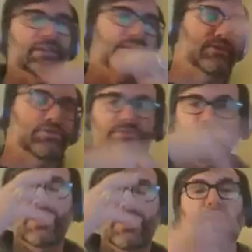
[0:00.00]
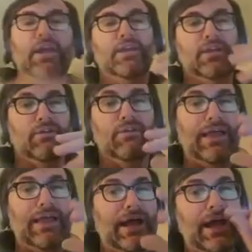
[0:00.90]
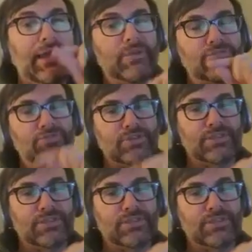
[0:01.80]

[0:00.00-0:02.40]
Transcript: do, you know, I'm interested